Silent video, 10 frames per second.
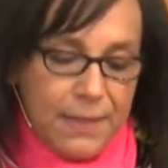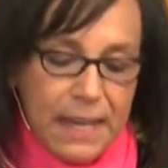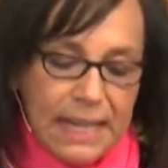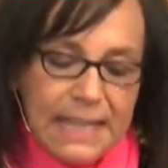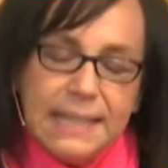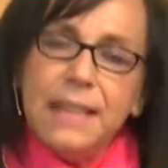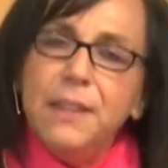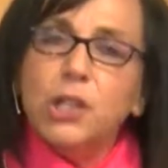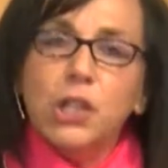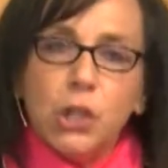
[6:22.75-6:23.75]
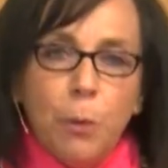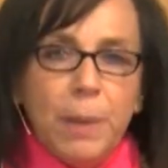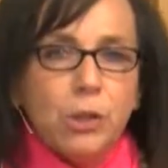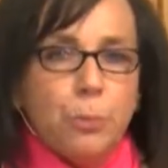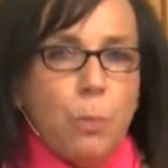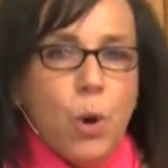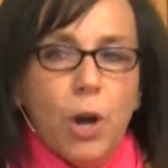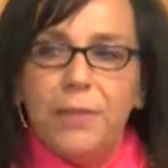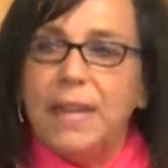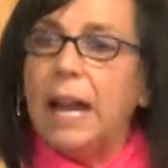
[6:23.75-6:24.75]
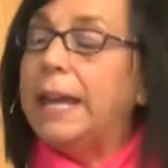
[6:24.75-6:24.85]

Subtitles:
there's so much more that